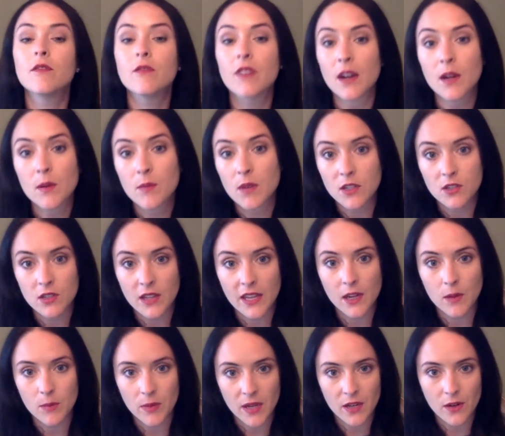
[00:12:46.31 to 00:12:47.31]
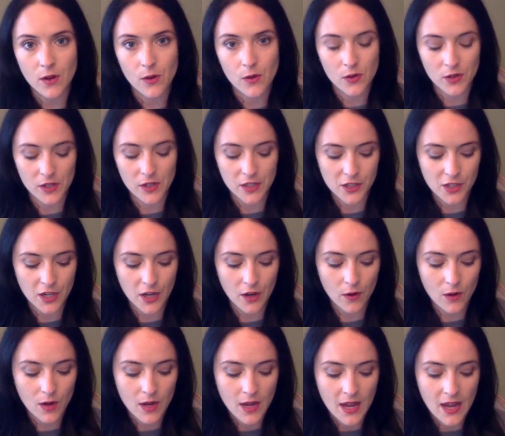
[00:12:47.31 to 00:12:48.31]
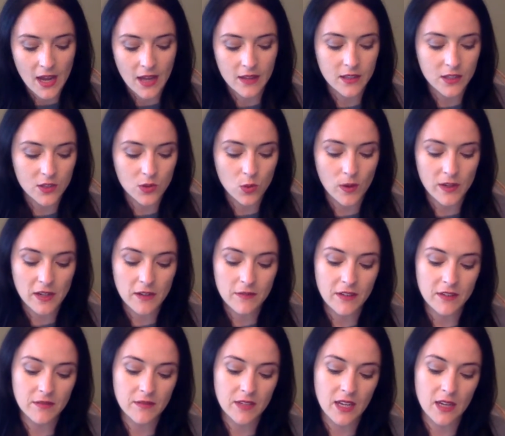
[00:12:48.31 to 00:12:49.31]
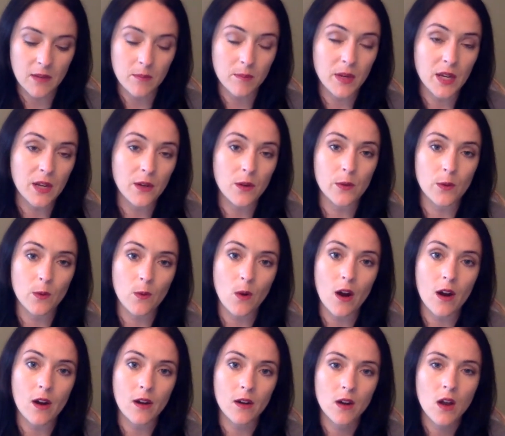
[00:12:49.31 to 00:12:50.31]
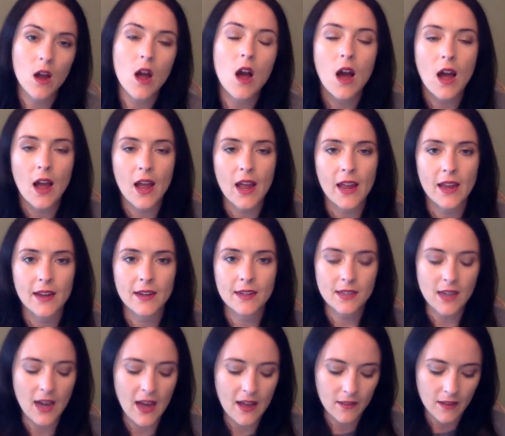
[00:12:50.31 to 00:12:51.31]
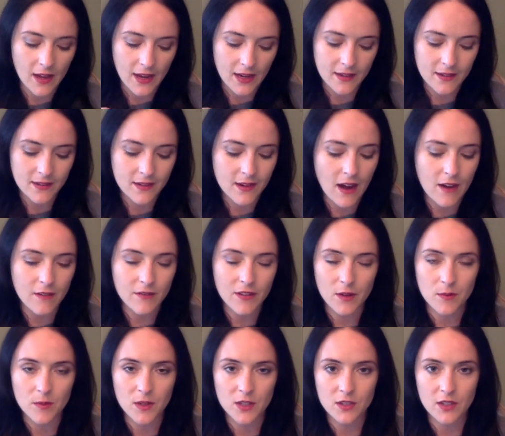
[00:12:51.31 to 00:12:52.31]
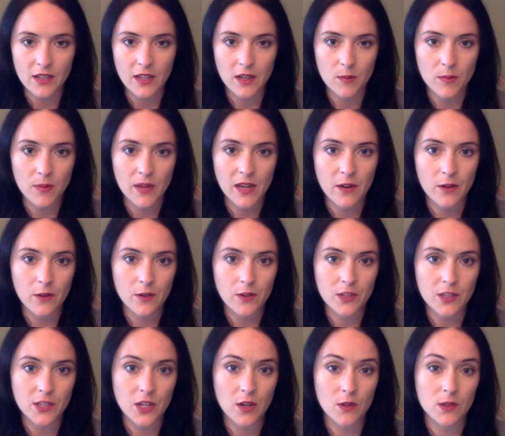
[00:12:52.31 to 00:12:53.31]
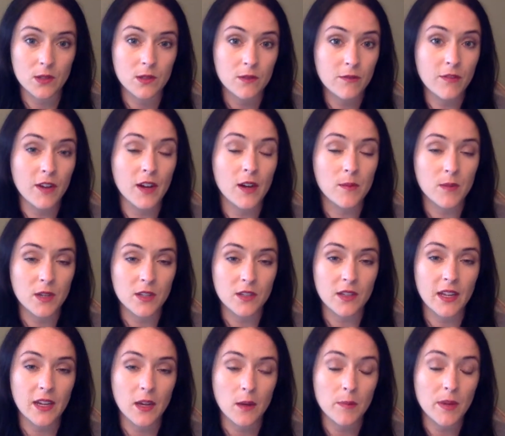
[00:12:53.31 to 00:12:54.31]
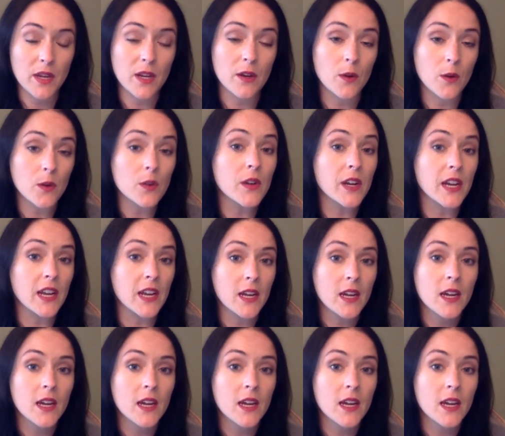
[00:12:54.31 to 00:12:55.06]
Very much like a Pinot Grigio, and the 2015 Pinot Noir. And I lied, not very much like a Pinot Grigio. It was very much like a Pinot Gris.